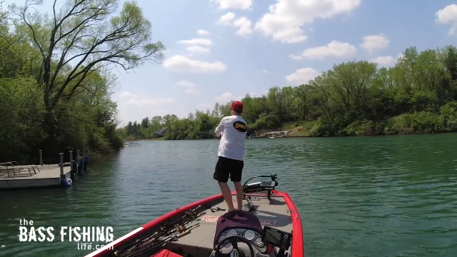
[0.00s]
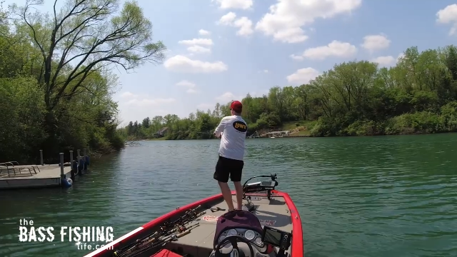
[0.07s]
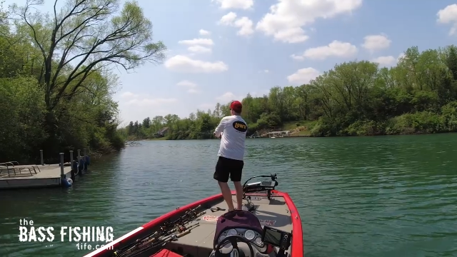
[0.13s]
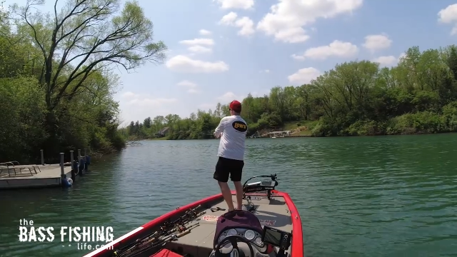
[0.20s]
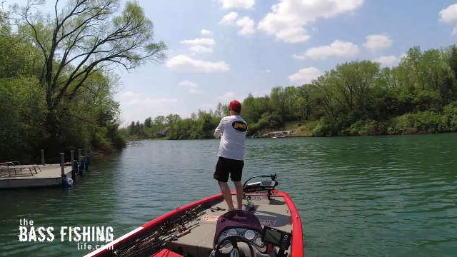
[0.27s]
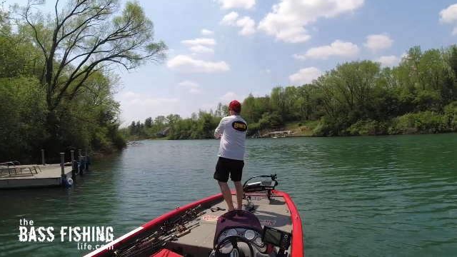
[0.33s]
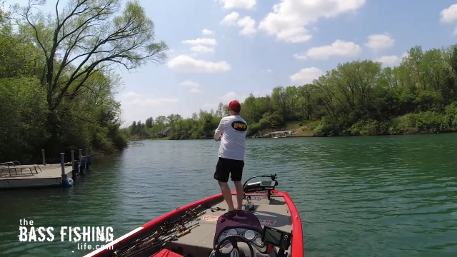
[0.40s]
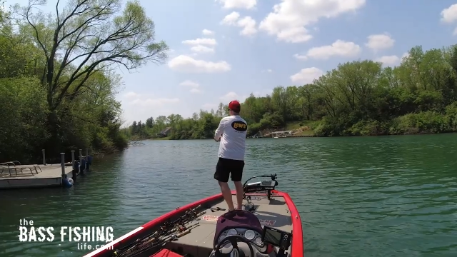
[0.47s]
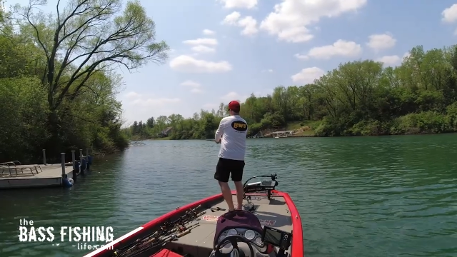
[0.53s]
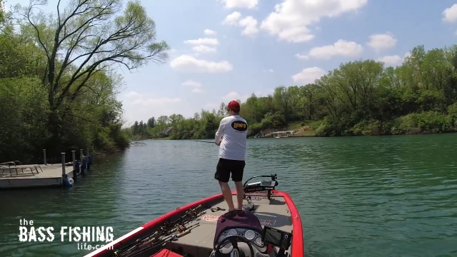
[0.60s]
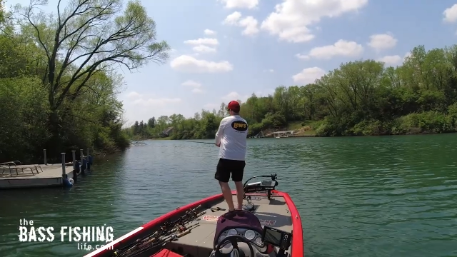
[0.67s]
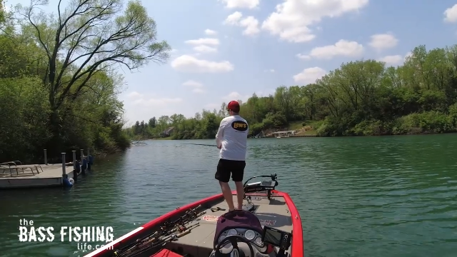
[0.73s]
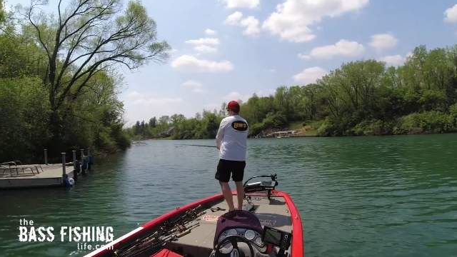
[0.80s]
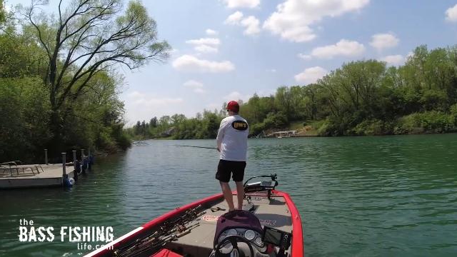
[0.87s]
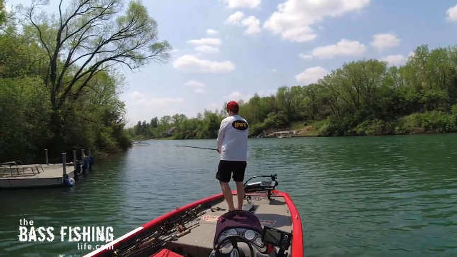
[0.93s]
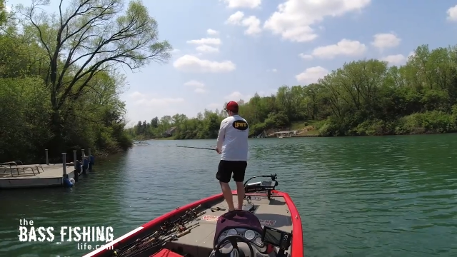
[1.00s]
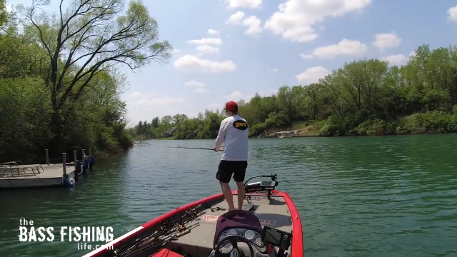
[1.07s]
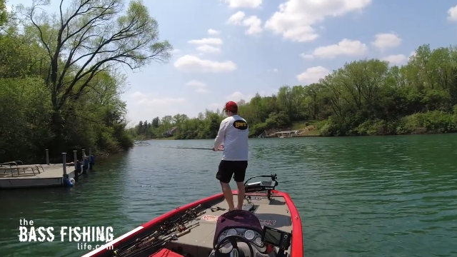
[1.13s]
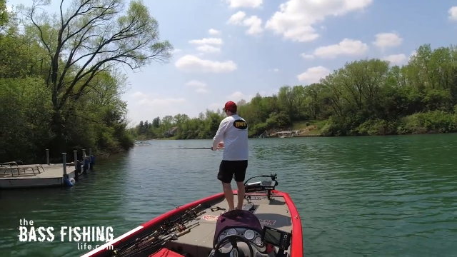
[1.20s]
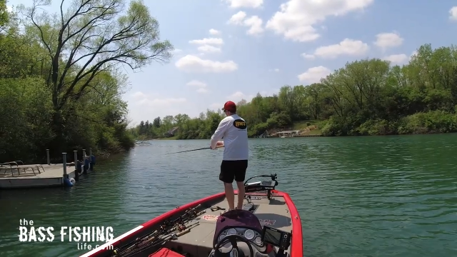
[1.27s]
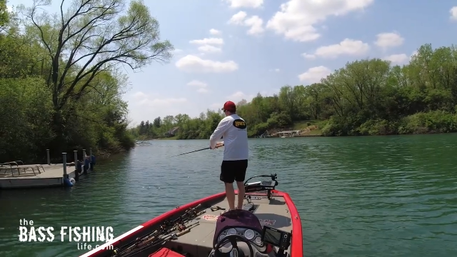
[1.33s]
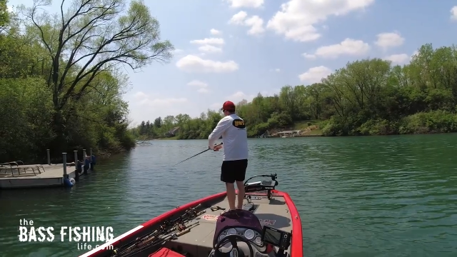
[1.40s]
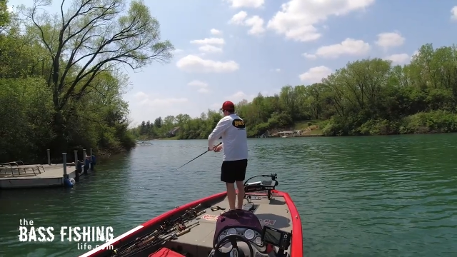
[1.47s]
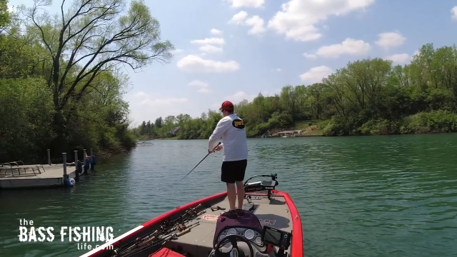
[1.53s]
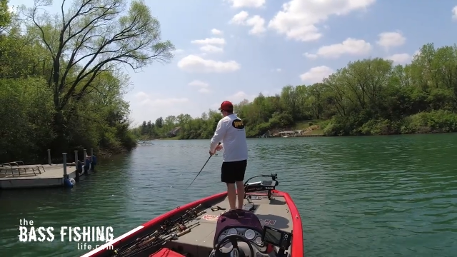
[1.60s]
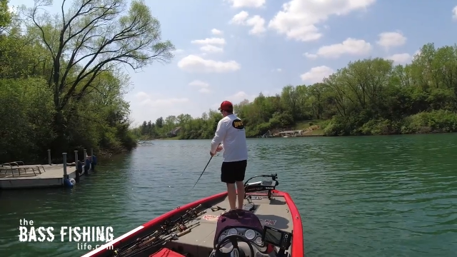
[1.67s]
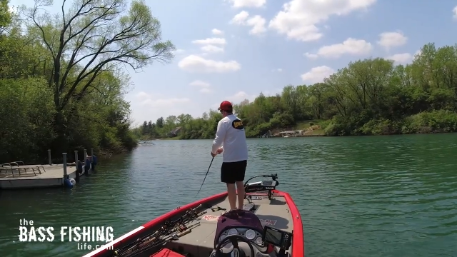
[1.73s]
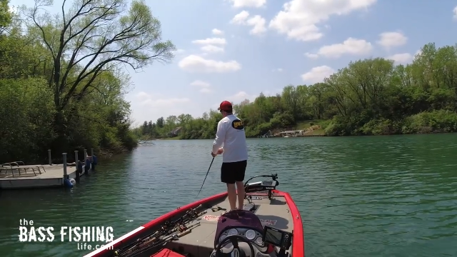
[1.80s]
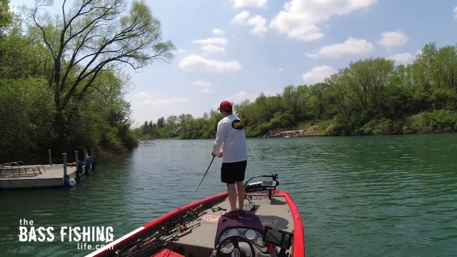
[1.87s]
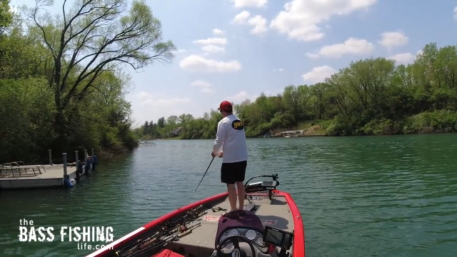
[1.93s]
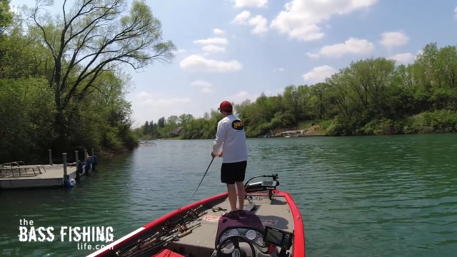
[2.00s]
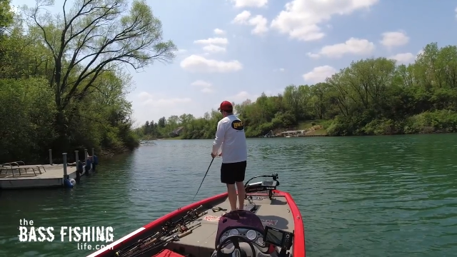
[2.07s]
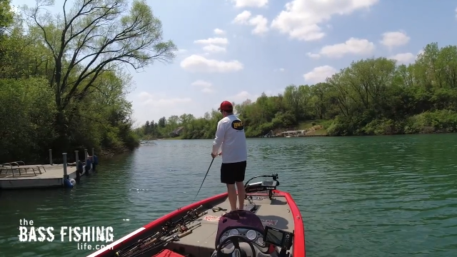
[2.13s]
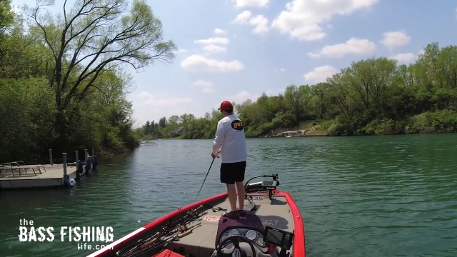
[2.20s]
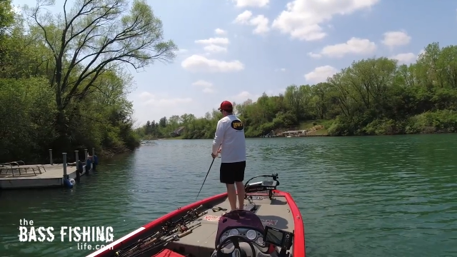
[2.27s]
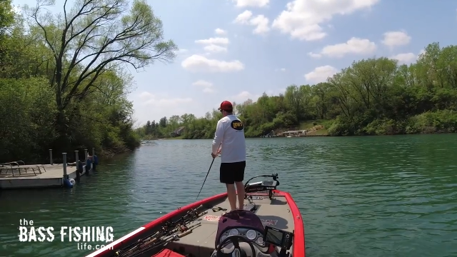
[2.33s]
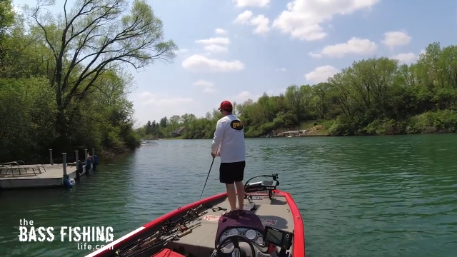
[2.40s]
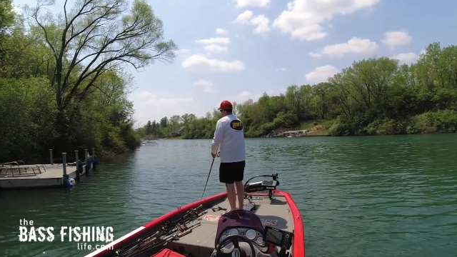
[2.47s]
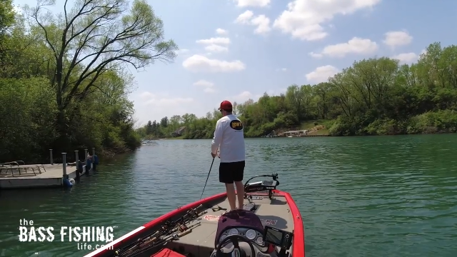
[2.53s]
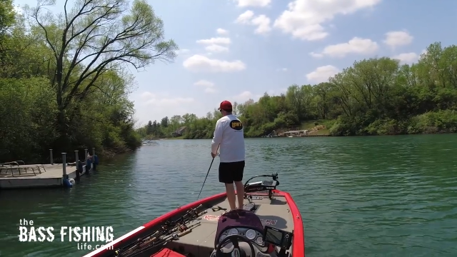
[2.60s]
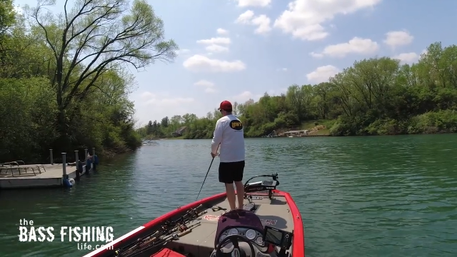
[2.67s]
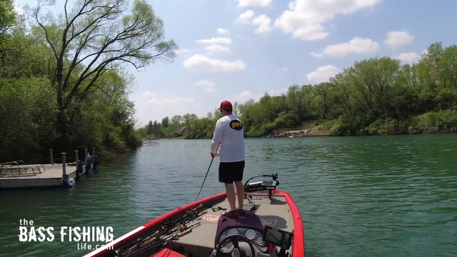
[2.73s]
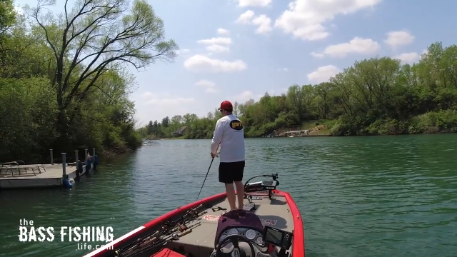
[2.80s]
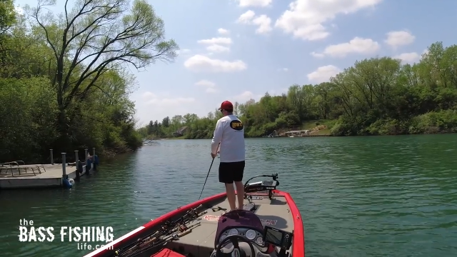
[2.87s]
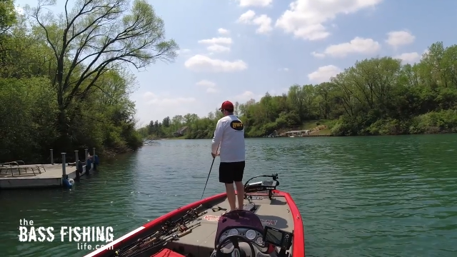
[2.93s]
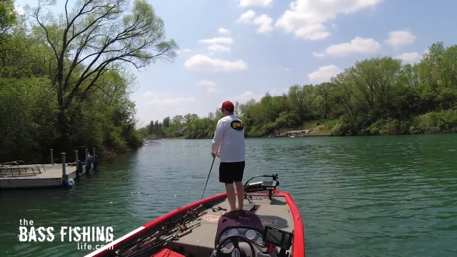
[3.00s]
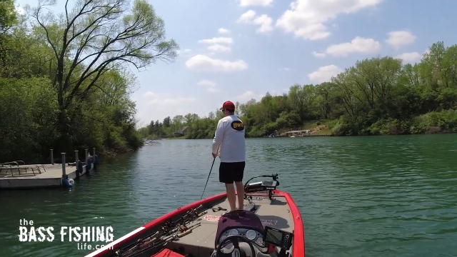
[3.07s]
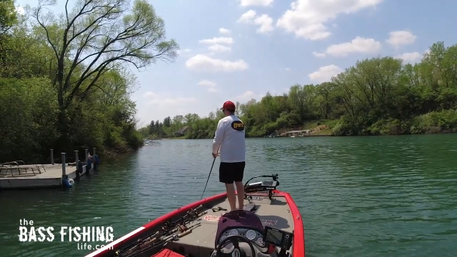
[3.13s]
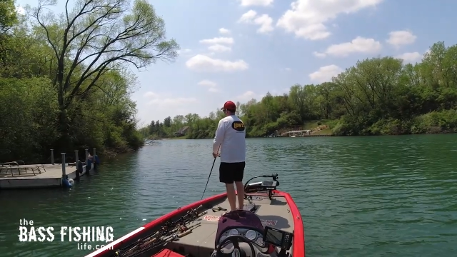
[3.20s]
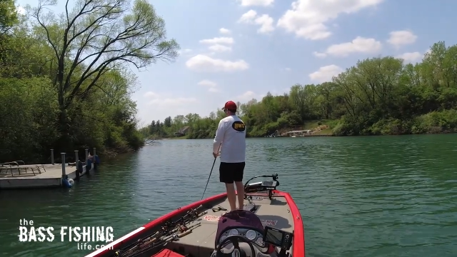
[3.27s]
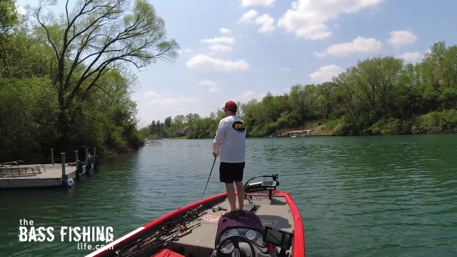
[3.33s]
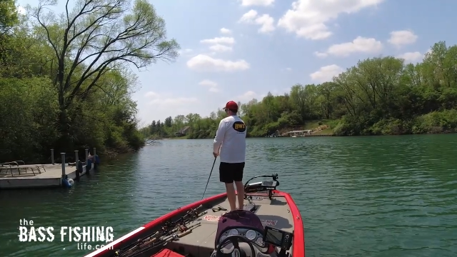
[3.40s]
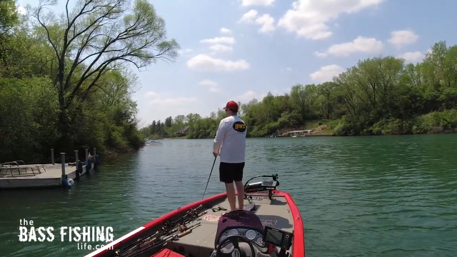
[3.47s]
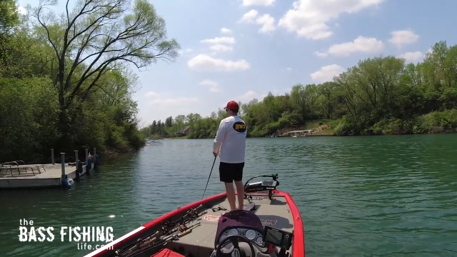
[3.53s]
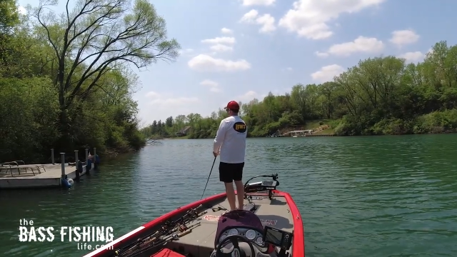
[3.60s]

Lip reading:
Nobody's mouth can be seen.